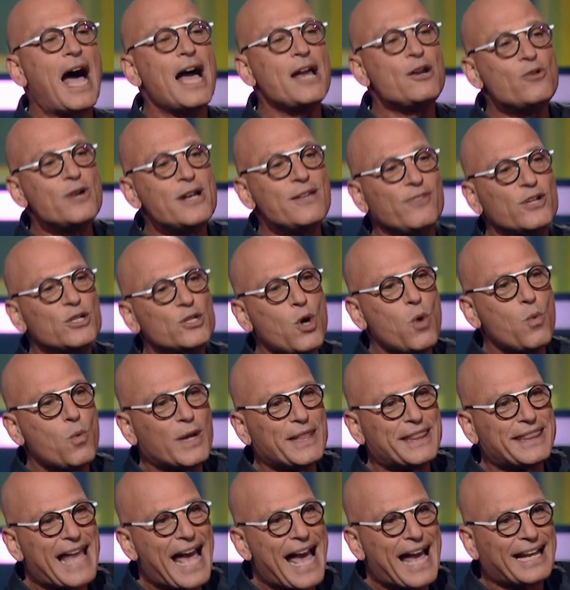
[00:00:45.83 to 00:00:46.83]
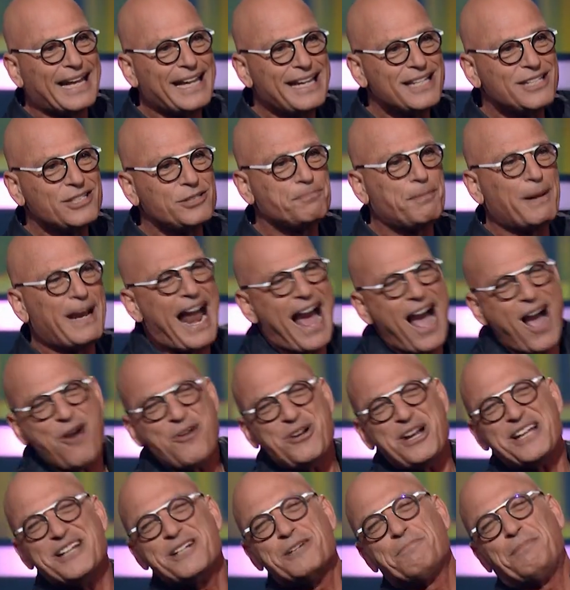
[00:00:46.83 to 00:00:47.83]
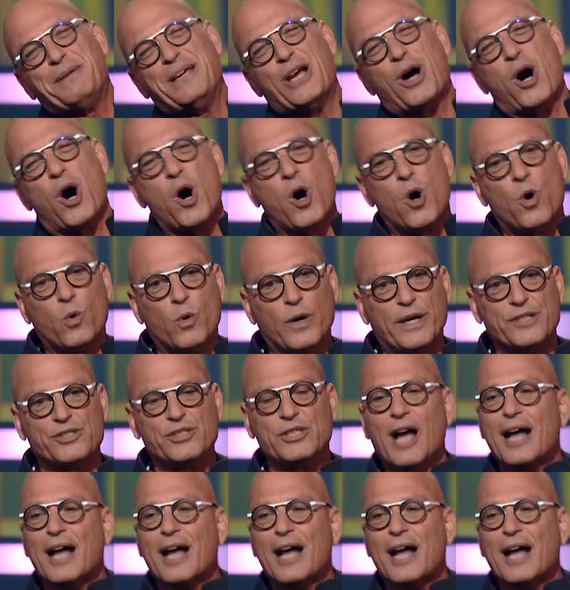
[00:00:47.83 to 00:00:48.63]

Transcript: I don't even know what that is, but how can it be always?